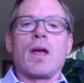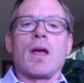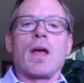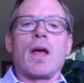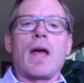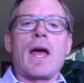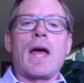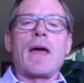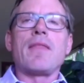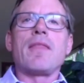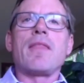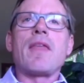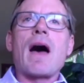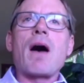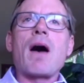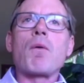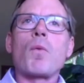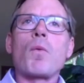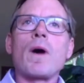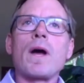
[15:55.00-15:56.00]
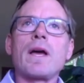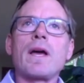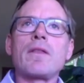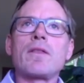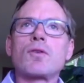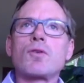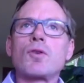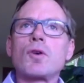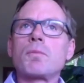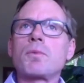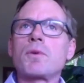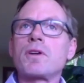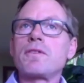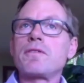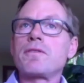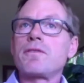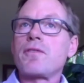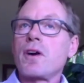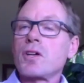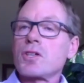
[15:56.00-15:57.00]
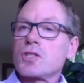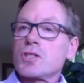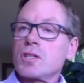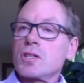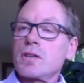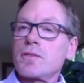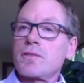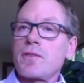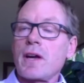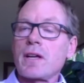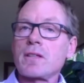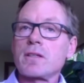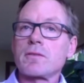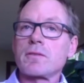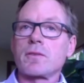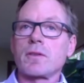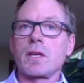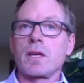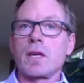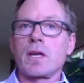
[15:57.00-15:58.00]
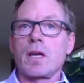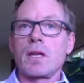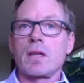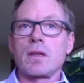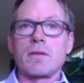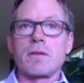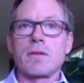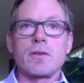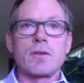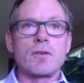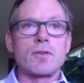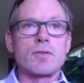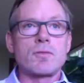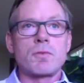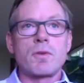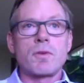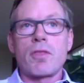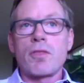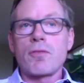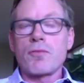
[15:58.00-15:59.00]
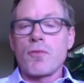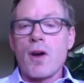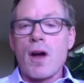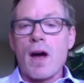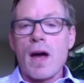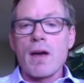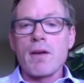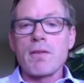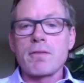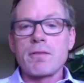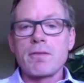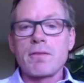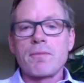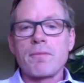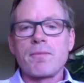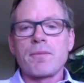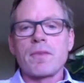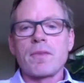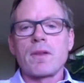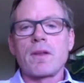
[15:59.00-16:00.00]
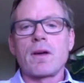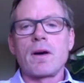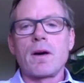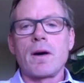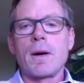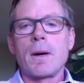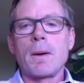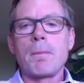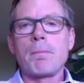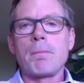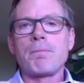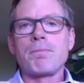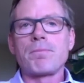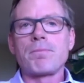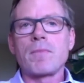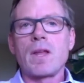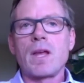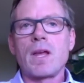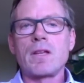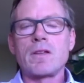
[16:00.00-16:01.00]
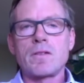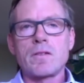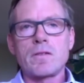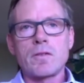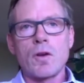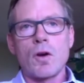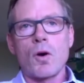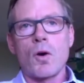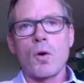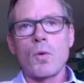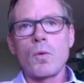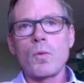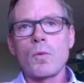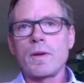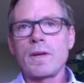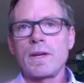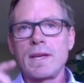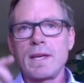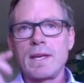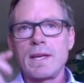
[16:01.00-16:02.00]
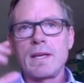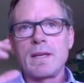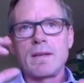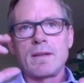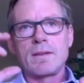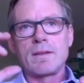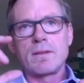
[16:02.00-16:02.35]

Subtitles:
And that way the group could function effectively and the village would thrive. And so he